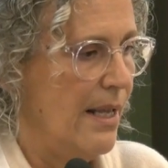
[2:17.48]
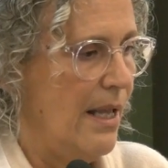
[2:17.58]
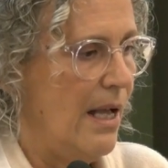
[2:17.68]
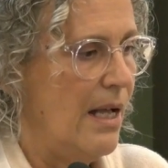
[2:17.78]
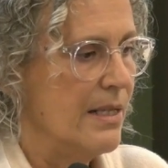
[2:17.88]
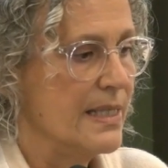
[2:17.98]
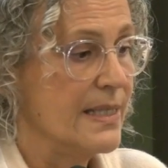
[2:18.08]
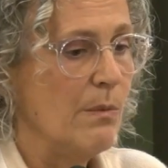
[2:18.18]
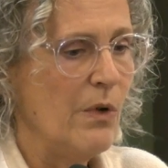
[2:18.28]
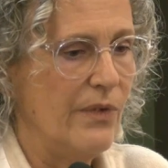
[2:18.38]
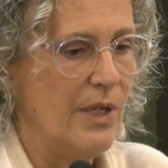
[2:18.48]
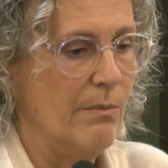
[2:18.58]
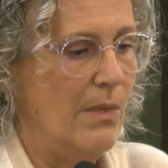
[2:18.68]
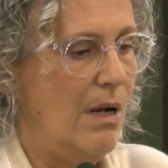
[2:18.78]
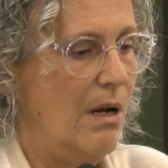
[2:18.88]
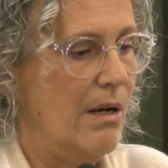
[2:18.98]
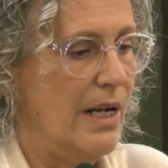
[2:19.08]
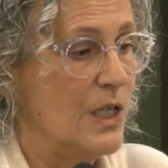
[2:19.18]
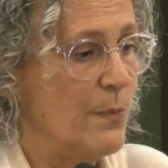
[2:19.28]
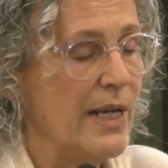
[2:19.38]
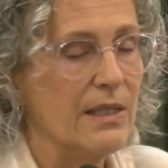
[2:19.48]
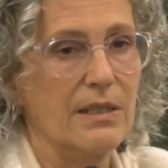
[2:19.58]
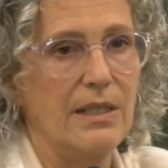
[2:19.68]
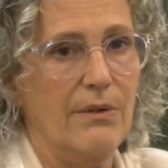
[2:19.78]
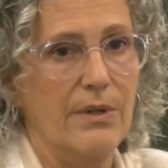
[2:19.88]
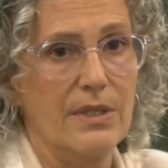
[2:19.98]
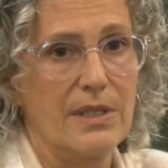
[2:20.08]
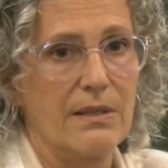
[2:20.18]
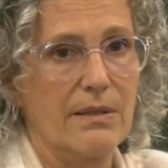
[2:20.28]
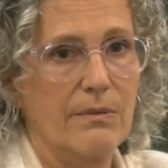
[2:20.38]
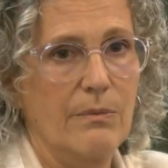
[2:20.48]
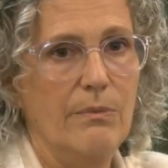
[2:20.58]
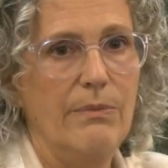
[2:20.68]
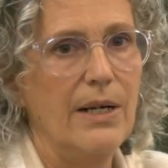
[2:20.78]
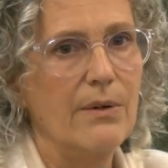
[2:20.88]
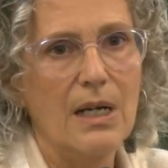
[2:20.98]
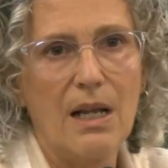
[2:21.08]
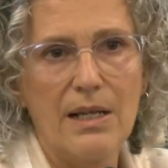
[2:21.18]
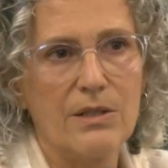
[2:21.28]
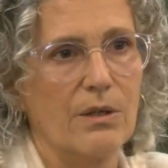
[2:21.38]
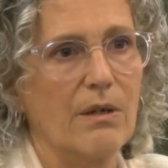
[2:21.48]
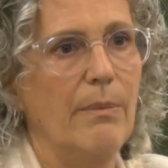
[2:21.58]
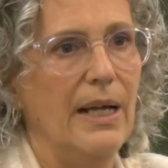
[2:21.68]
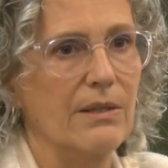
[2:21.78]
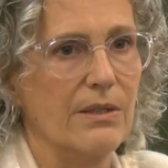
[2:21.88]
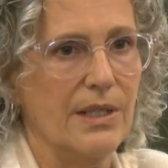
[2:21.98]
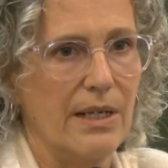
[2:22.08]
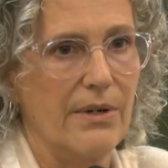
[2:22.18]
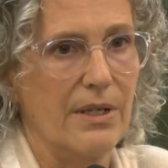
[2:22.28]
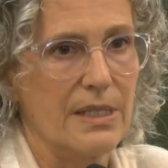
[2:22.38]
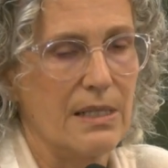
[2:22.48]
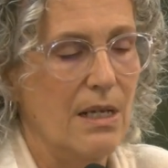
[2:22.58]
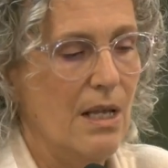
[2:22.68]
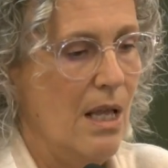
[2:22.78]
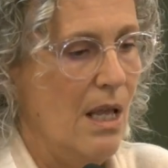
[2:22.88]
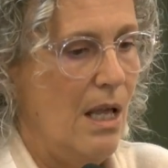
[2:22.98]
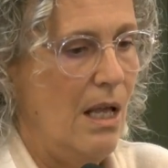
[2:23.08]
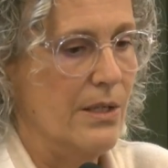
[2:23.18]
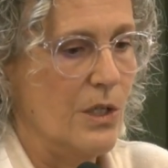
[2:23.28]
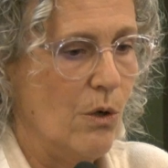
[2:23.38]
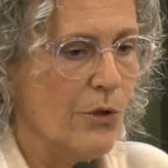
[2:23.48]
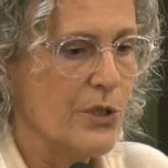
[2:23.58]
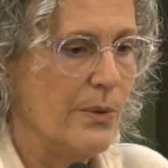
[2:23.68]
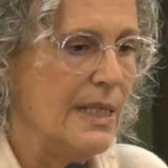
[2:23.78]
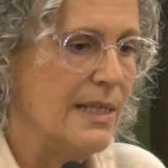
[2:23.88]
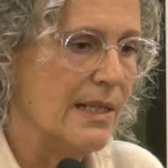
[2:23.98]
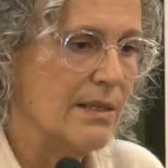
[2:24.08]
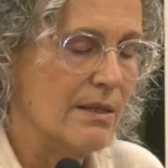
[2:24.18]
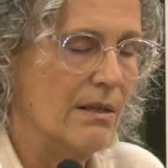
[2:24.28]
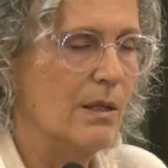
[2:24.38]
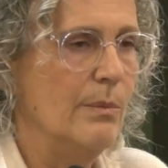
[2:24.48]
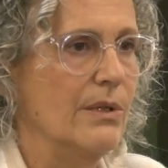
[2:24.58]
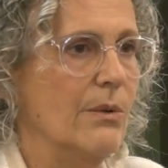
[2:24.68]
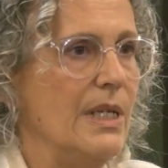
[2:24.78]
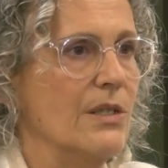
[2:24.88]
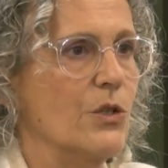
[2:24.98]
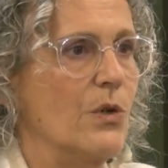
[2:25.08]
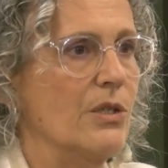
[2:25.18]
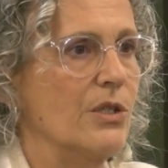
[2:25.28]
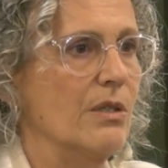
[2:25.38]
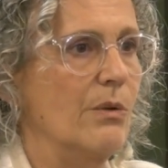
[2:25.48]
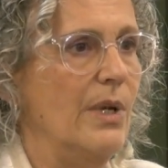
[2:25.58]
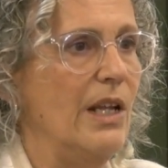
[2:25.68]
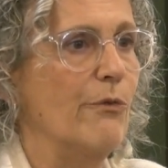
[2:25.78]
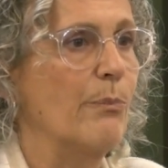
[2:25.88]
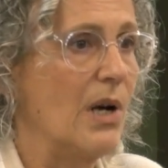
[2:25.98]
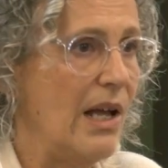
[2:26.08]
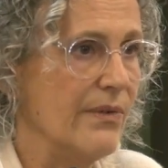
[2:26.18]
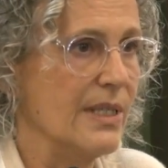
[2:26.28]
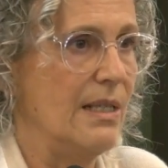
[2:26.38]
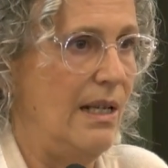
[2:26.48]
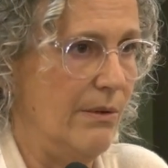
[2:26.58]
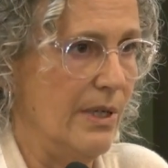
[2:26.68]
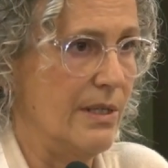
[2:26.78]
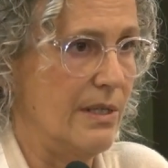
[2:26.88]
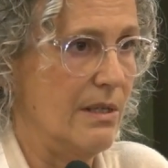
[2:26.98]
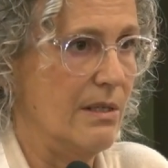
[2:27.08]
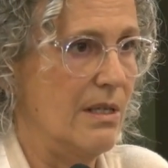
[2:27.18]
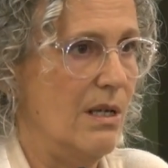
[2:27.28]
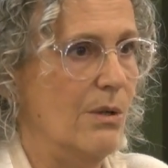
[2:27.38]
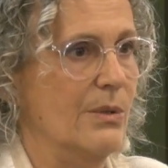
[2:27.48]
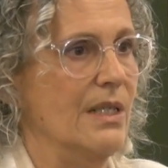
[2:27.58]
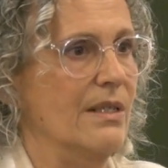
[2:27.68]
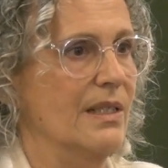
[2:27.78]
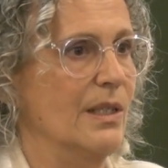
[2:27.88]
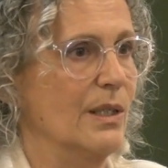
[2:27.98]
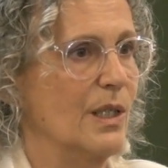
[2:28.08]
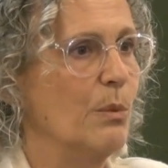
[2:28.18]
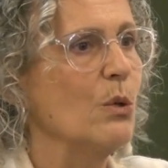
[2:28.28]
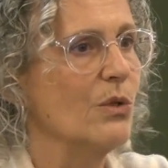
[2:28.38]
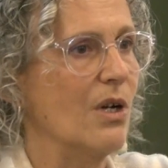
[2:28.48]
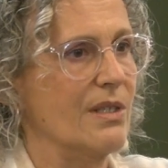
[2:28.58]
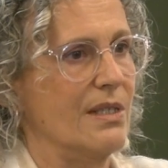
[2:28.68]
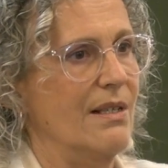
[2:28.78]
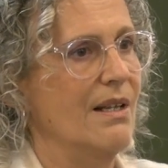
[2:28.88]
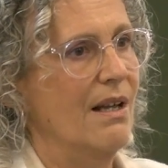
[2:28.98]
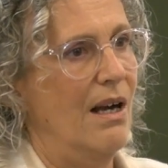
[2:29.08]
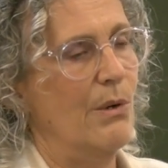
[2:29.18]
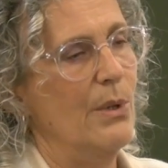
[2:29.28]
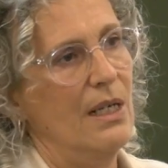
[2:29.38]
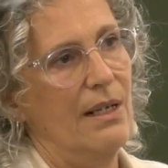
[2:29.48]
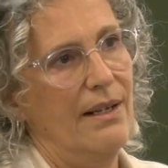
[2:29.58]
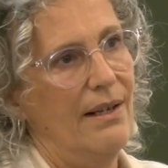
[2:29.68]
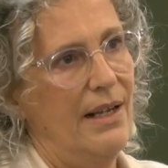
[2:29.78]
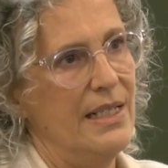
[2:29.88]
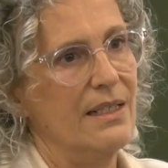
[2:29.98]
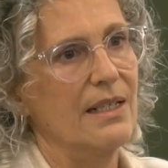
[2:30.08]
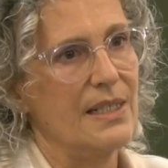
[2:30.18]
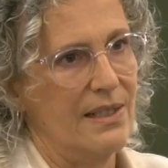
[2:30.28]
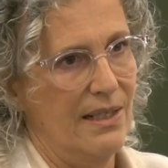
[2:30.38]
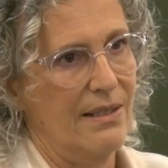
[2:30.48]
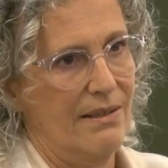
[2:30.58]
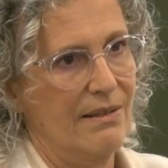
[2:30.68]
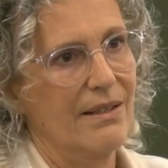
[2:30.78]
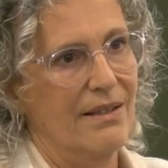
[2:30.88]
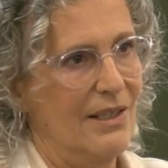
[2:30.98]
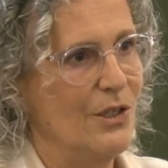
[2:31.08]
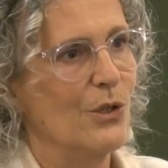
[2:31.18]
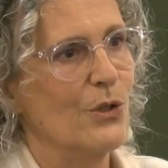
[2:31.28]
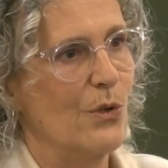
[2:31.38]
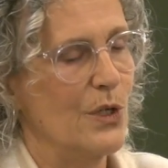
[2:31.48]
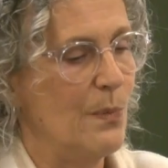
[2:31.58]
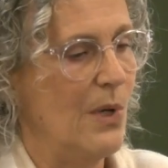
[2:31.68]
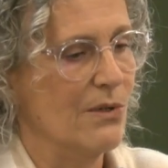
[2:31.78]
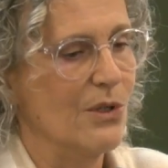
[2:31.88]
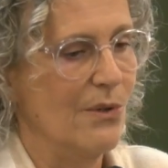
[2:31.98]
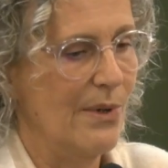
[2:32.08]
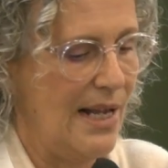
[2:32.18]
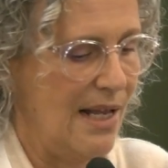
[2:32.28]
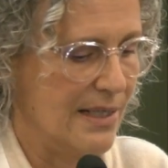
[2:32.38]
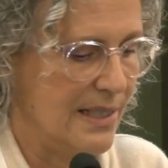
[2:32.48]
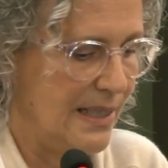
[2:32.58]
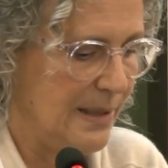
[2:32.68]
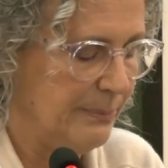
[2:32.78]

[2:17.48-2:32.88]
And some of them are expectant areas, barren land or abandoned areas. And also in that urban green structure, we have private areas. So the blue dots are really idealistic. They don't correspond to the reality.